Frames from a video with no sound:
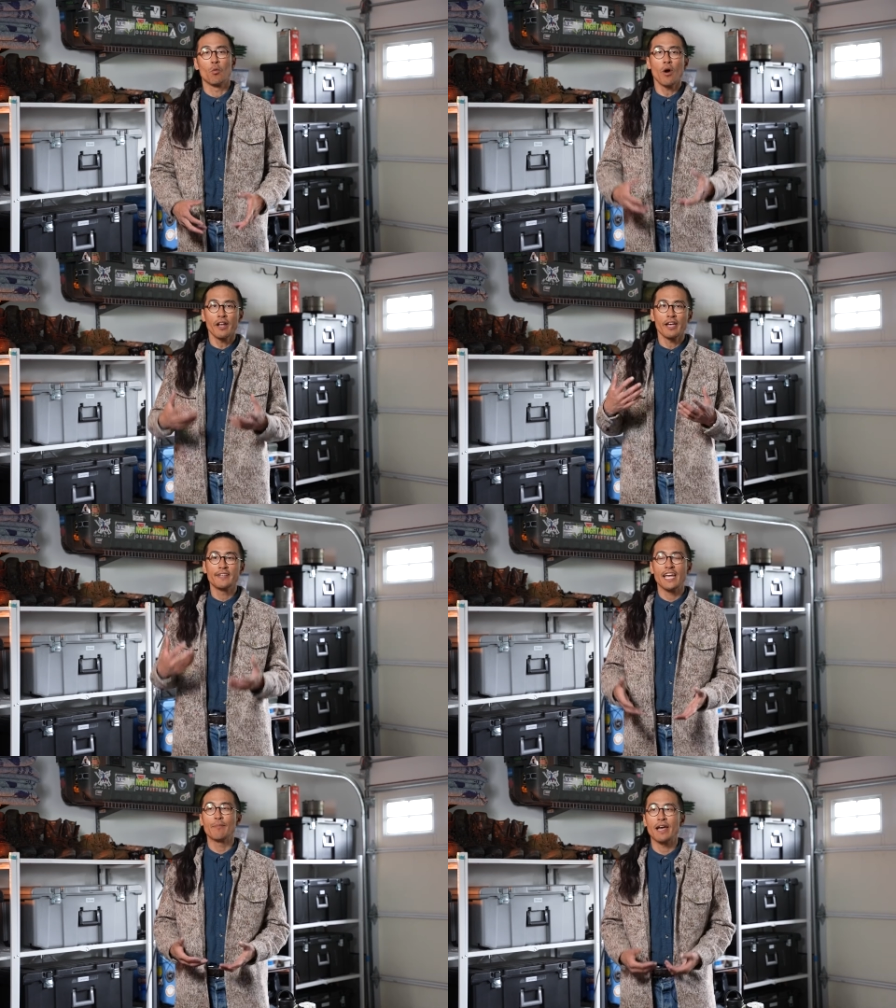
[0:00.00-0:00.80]
what a
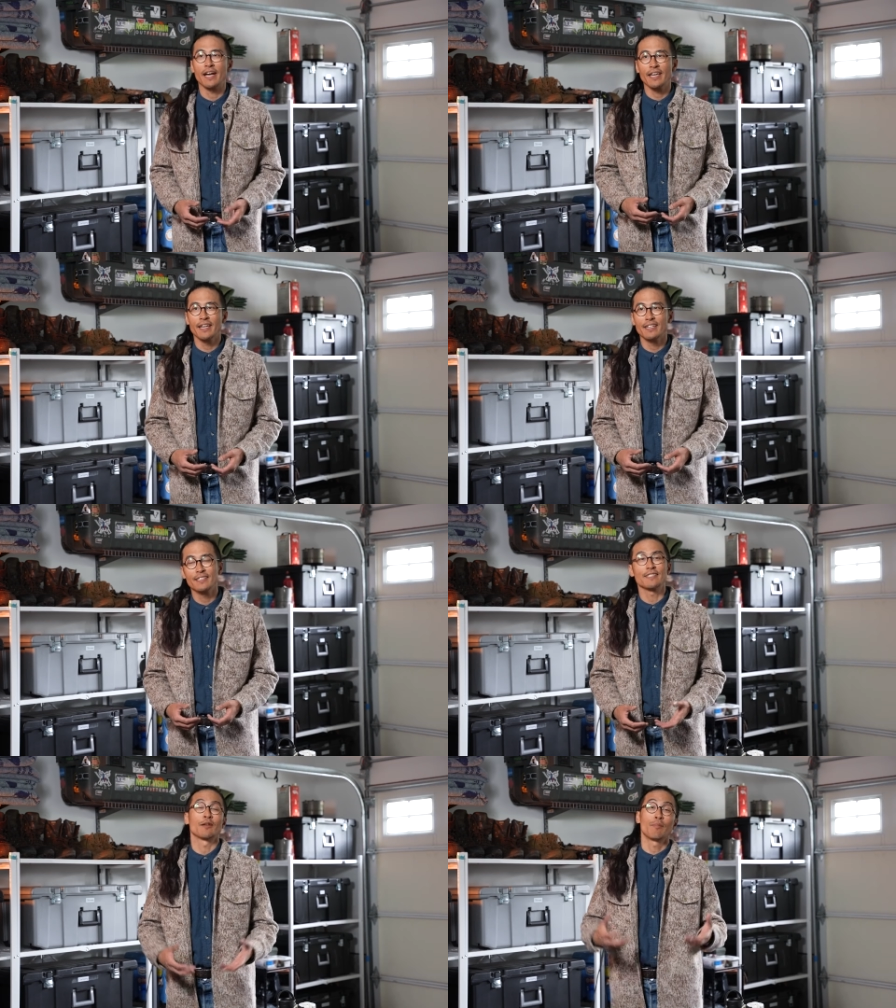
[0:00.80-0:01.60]
day pack
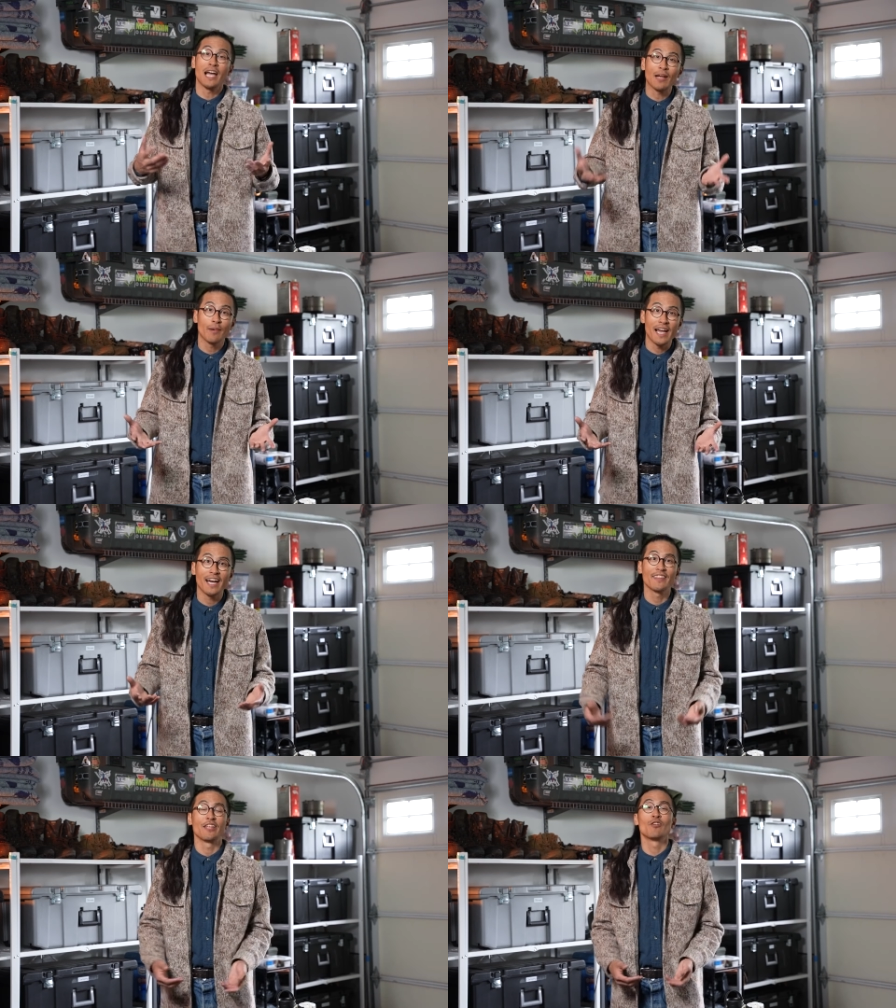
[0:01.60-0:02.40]
is a
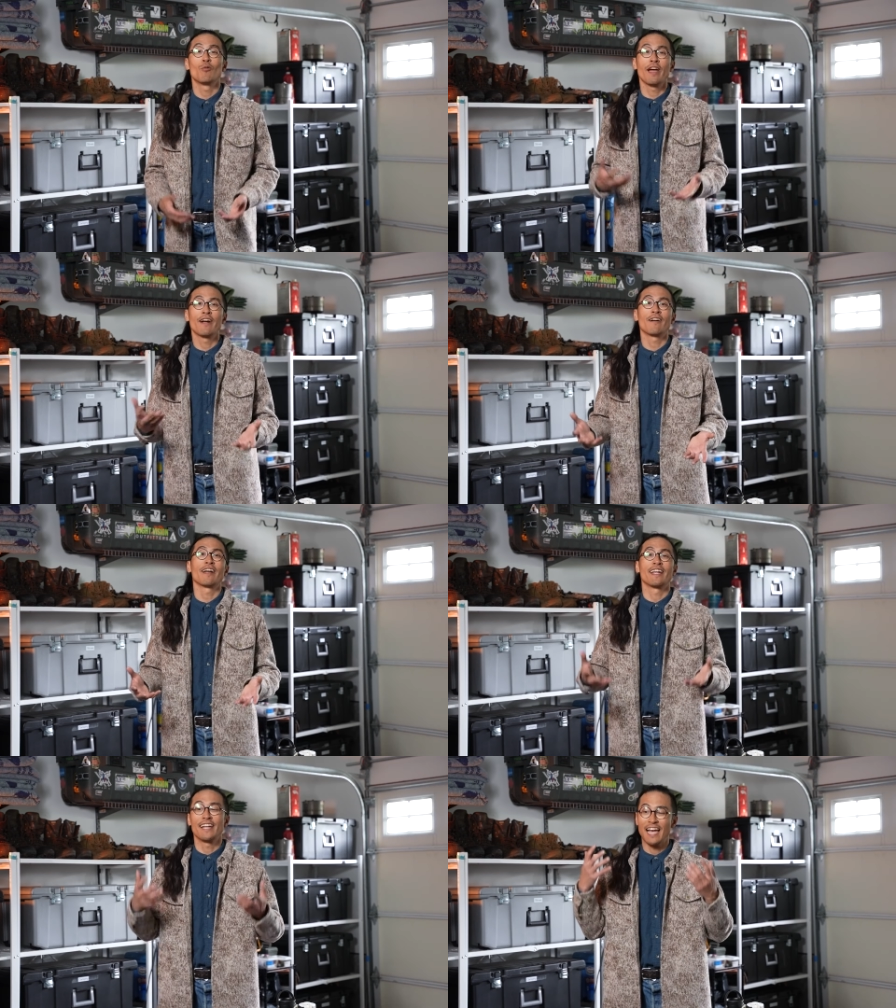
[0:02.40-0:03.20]
backpack that you wear
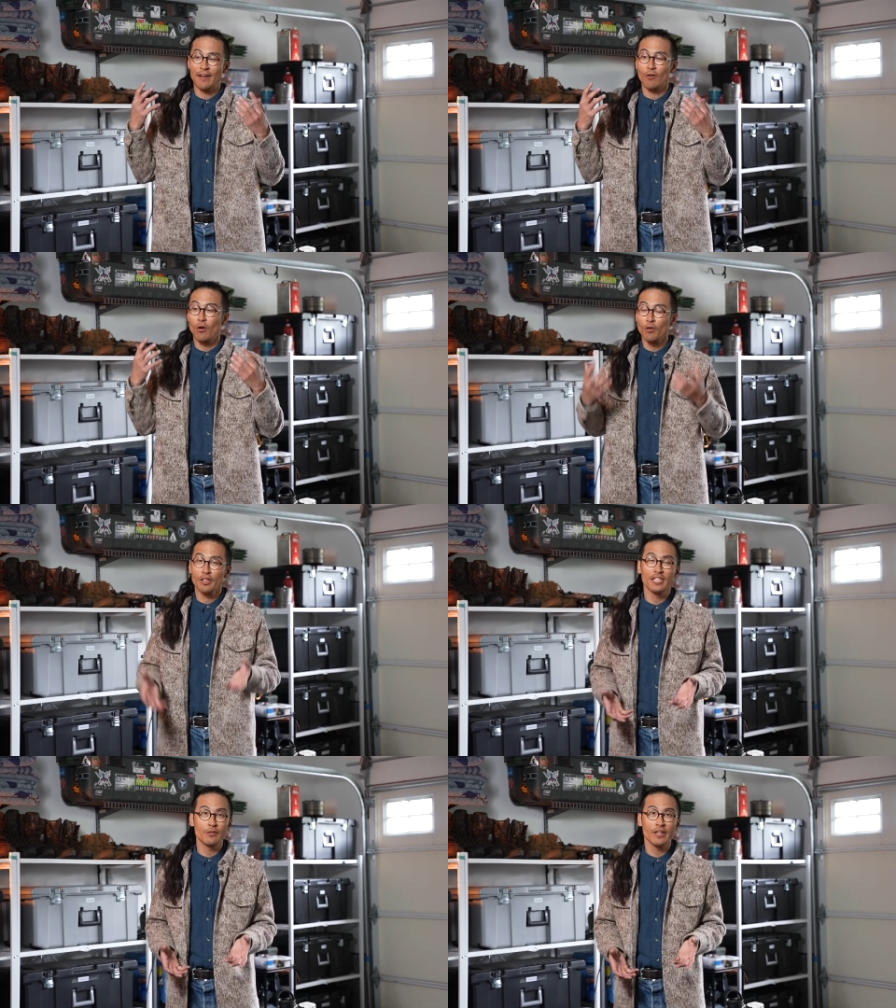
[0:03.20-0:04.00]
and have all the
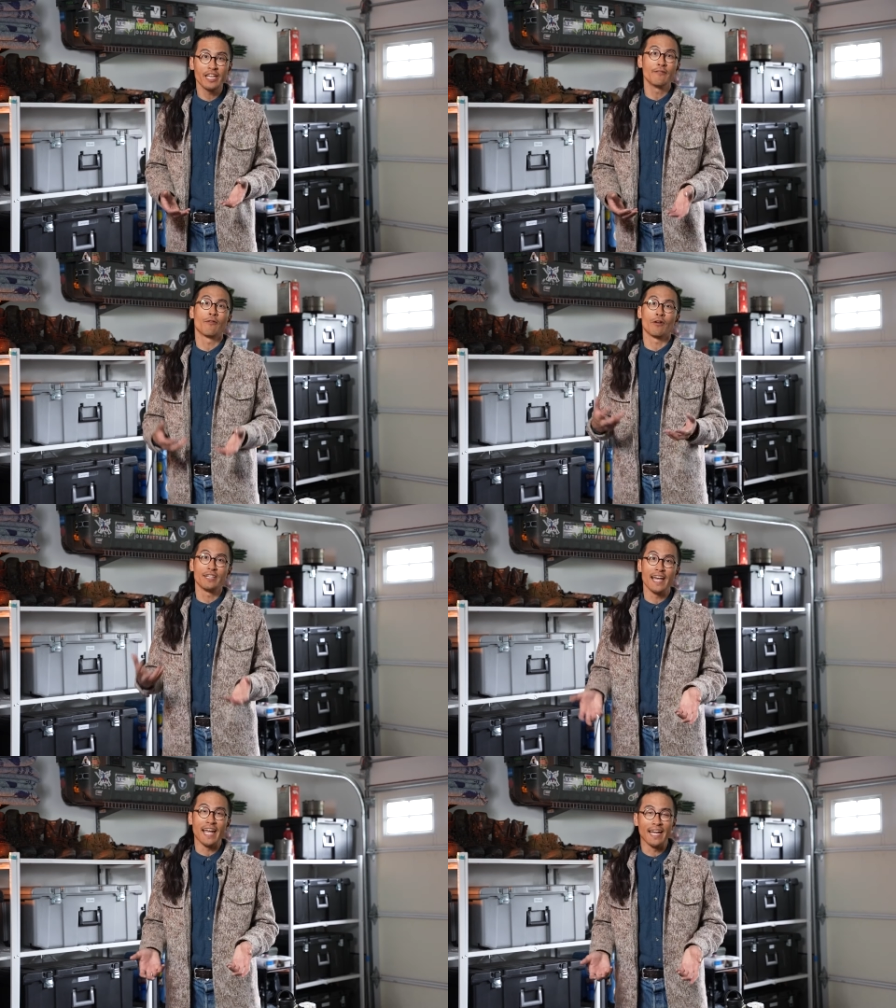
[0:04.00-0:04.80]
things you need for a
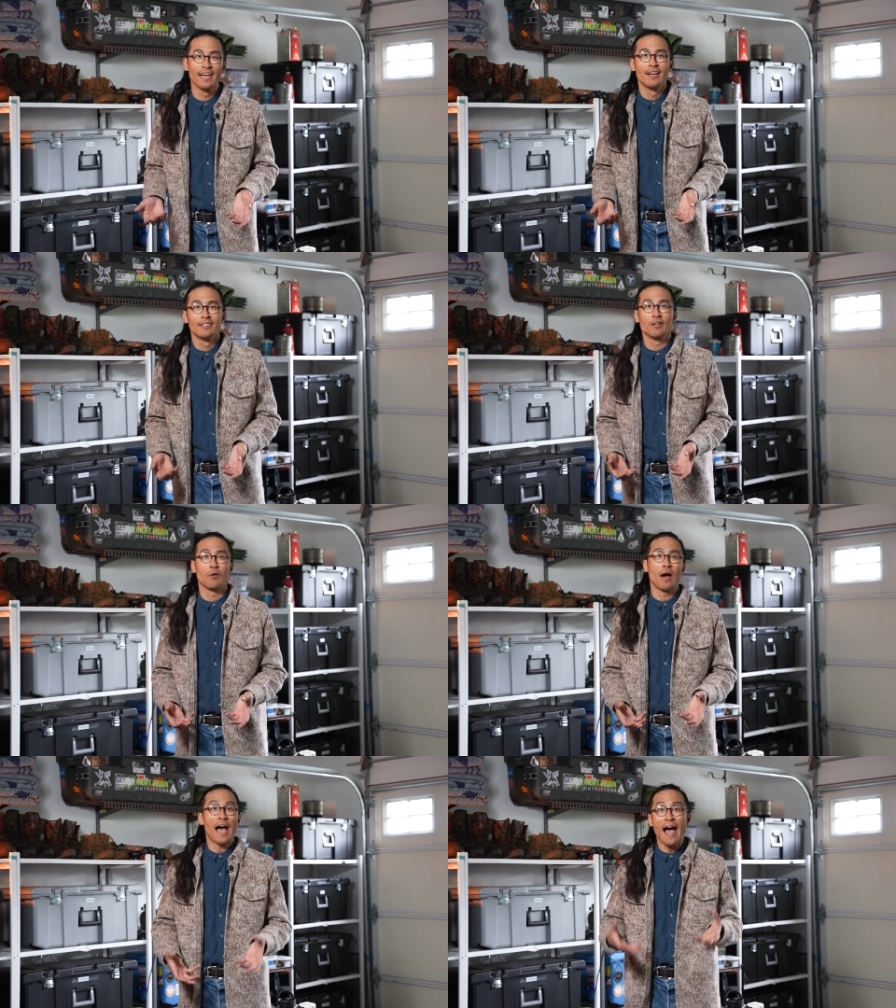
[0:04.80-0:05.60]
day.
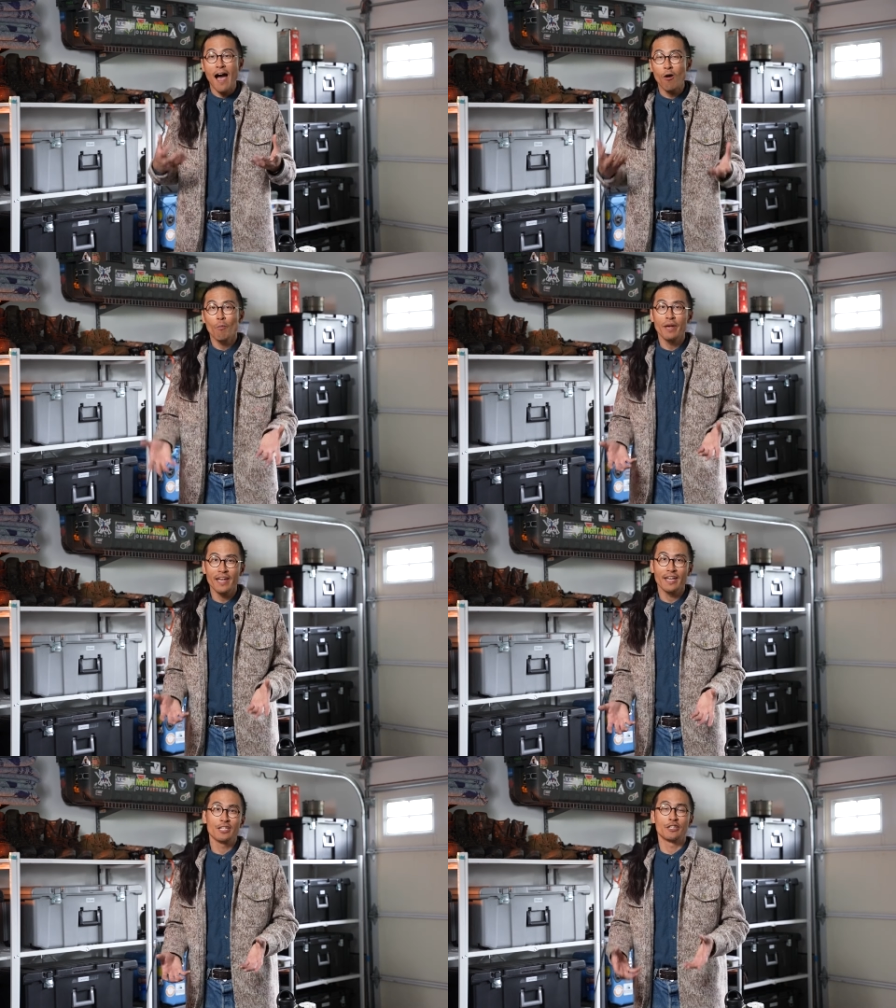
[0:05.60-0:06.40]
So how
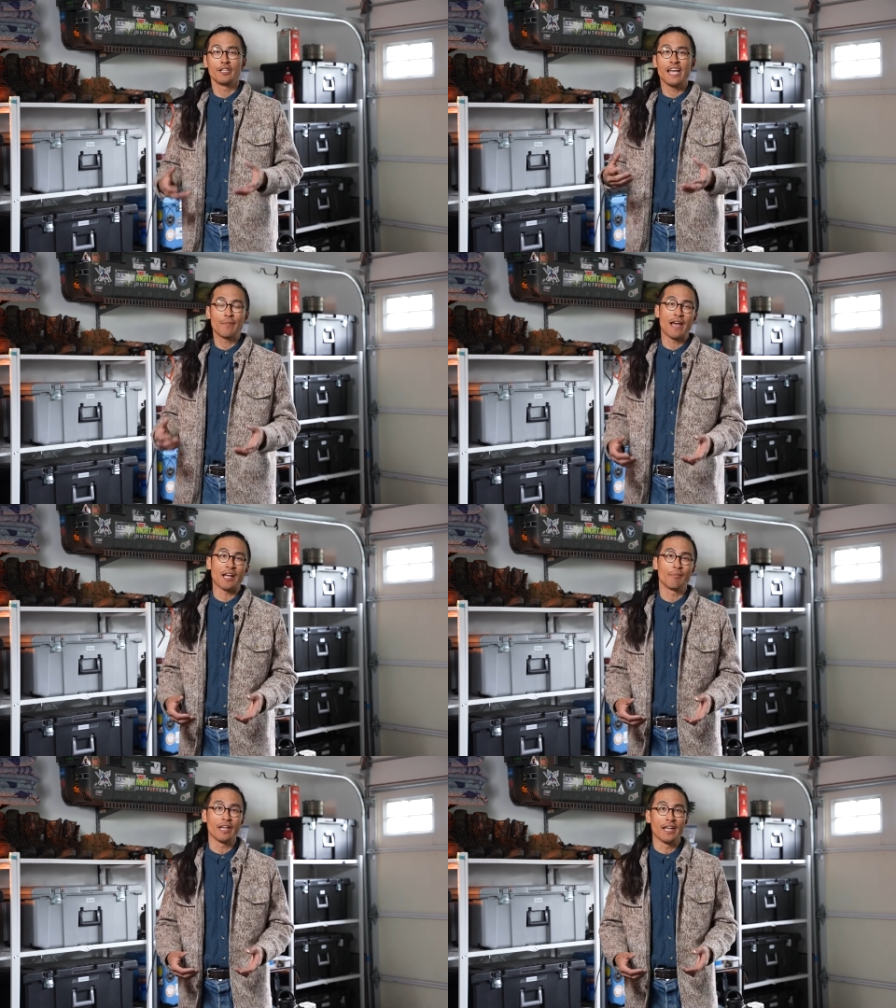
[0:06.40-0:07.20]
big should a day
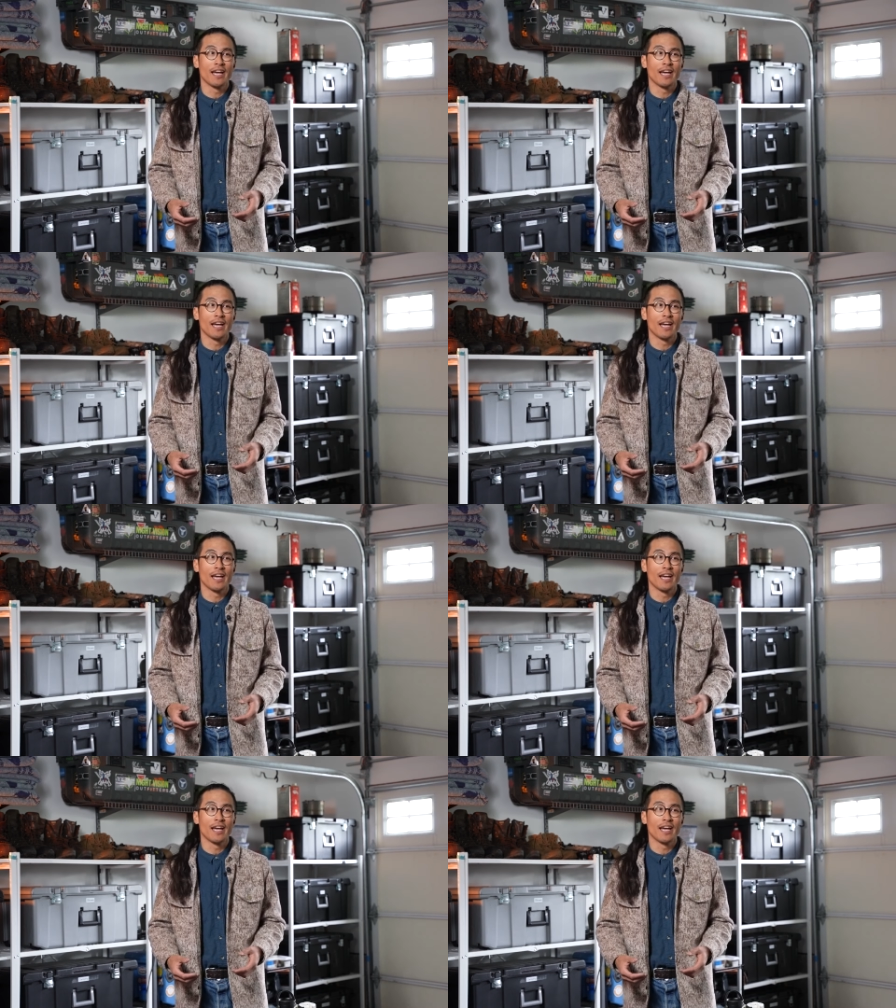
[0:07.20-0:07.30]
pack be?